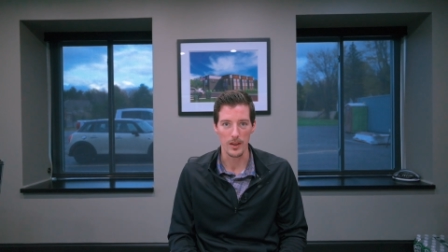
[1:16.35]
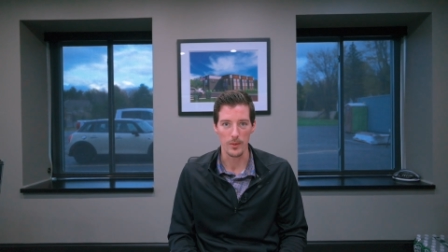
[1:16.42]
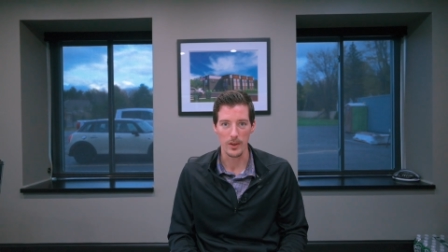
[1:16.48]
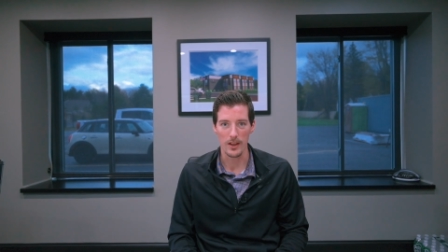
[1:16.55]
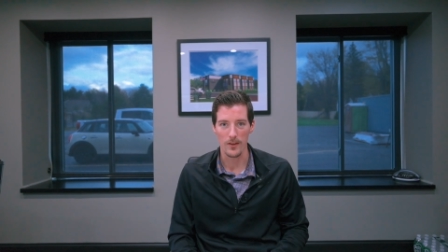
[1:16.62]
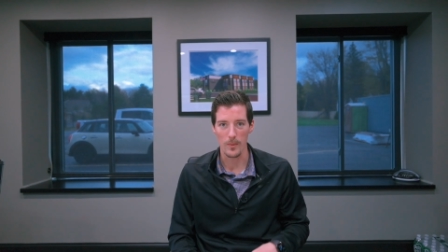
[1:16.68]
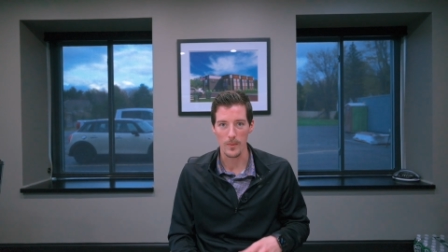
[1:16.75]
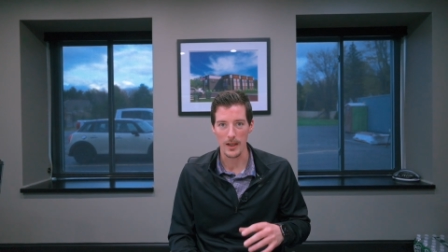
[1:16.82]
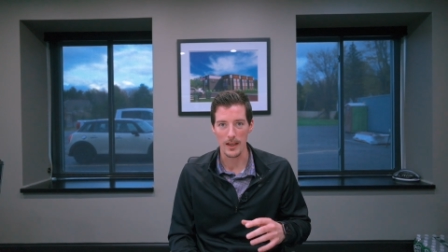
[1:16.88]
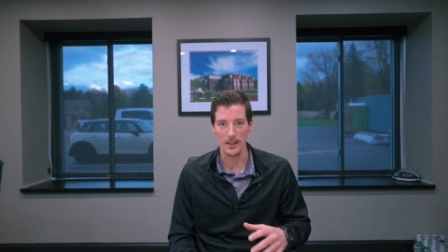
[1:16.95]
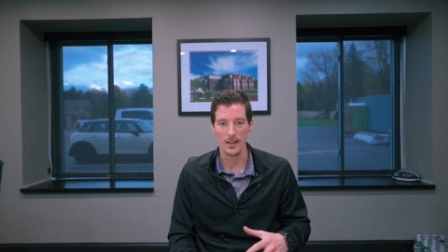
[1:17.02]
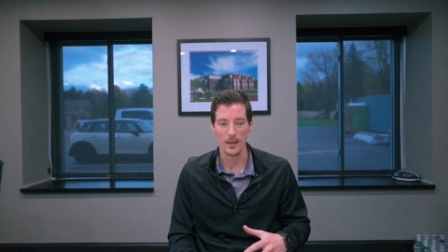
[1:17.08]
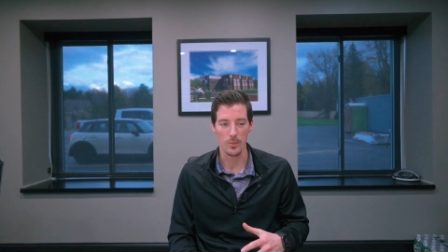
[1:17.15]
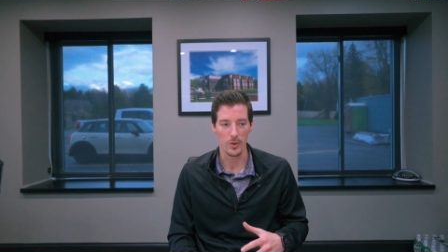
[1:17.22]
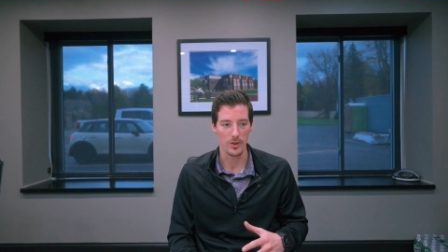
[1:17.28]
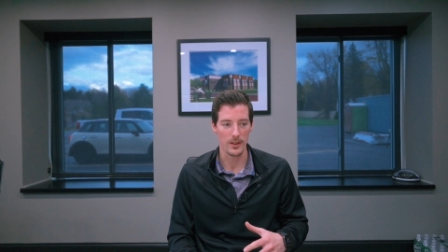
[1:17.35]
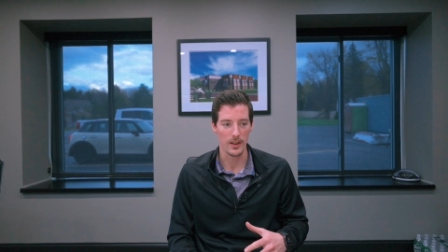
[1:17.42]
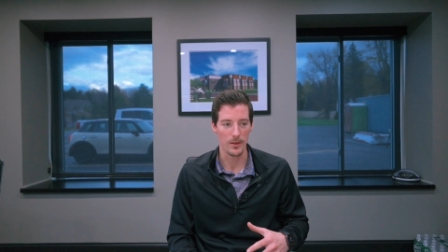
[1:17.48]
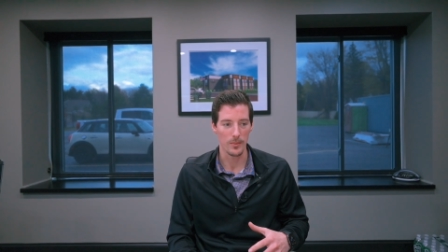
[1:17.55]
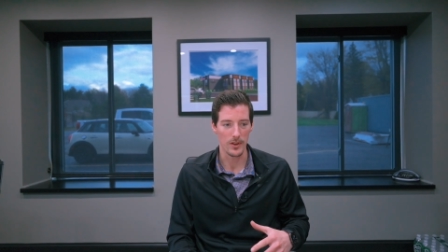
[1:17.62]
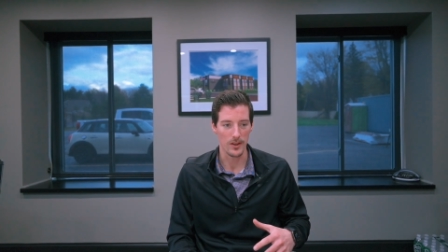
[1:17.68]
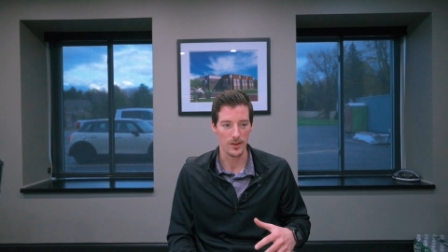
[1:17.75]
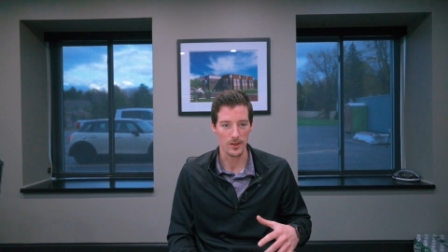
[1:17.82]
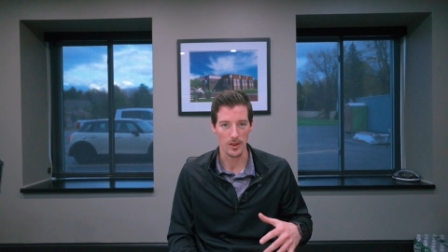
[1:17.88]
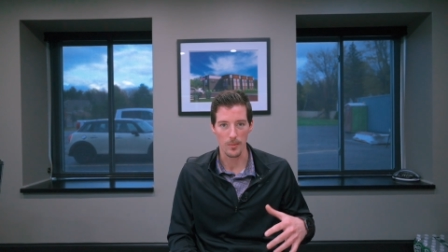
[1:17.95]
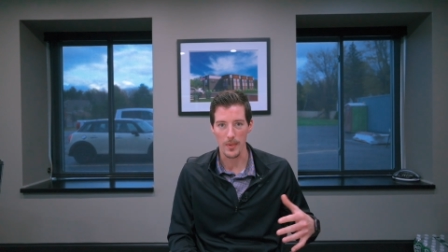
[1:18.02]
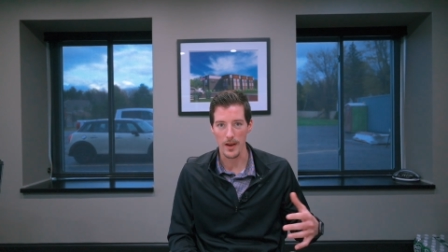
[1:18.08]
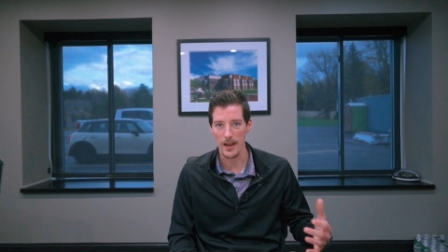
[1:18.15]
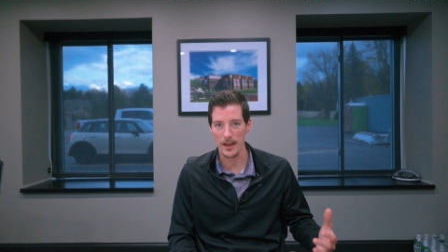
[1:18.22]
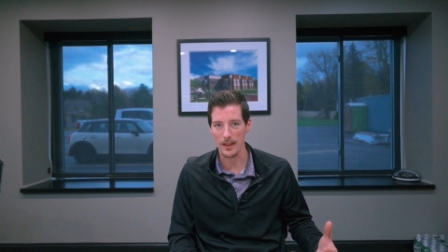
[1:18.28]
We give up 19% because our
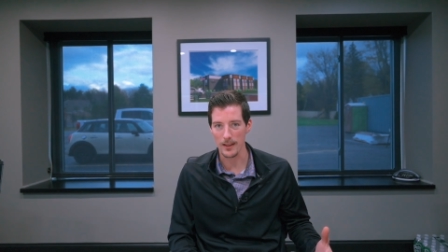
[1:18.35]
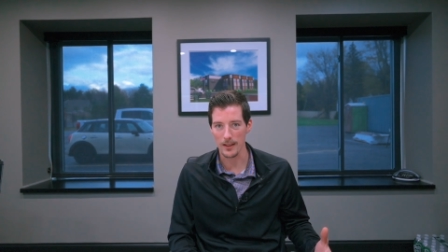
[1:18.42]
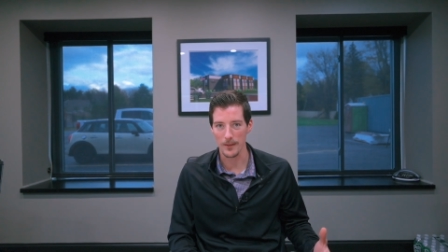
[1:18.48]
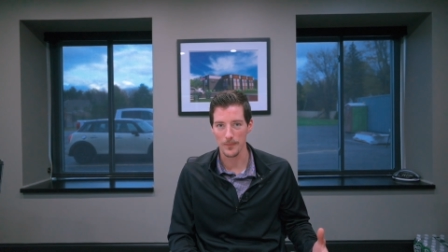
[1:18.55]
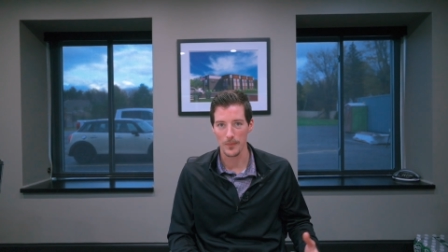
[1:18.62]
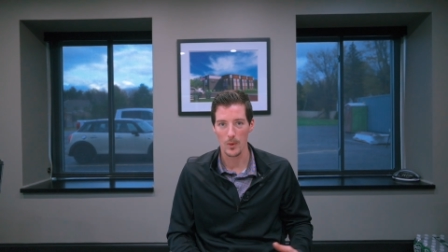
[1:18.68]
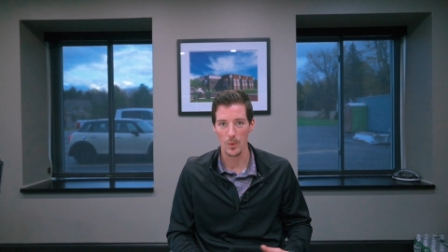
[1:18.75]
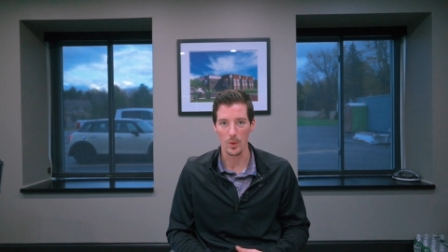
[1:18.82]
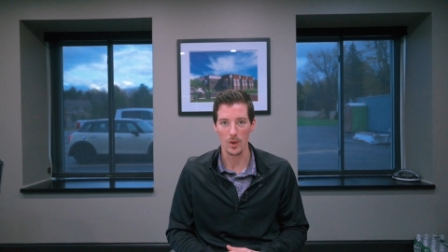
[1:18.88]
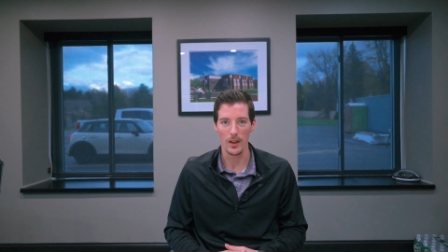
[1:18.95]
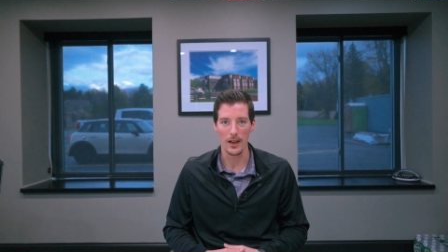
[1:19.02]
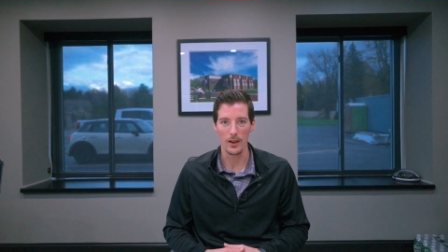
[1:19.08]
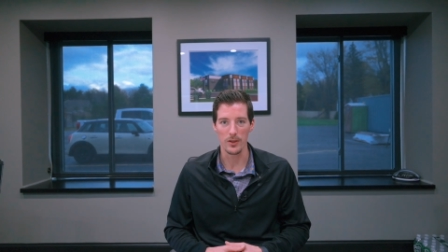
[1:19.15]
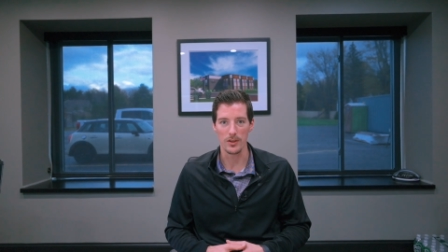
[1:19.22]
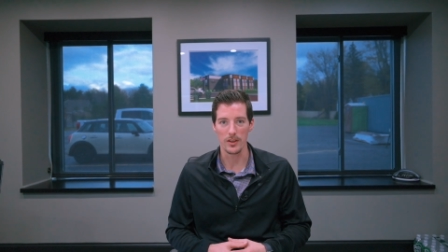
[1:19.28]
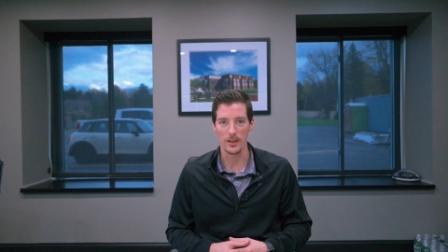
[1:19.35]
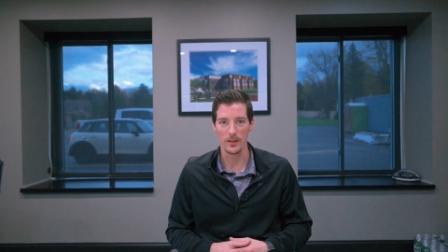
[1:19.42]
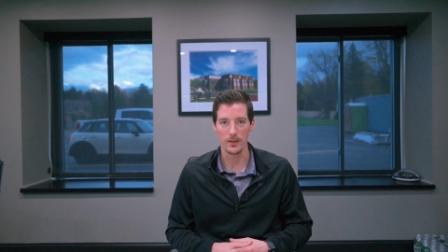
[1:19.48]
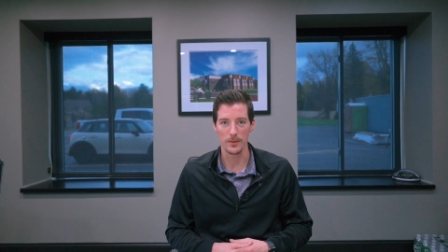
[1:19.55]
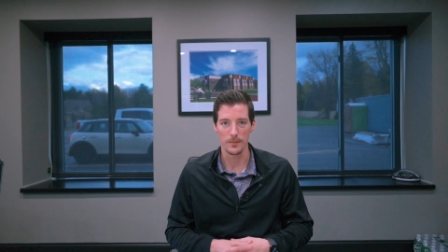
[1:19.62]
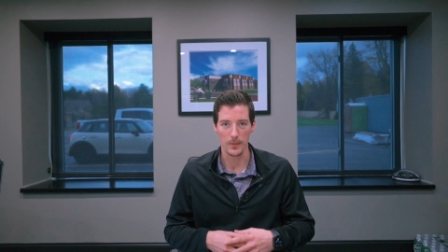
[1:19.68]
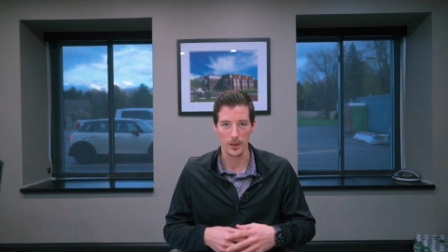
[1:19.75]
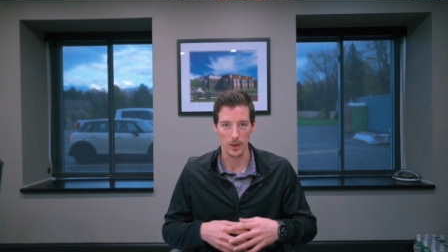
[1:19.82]
bank will allow us to give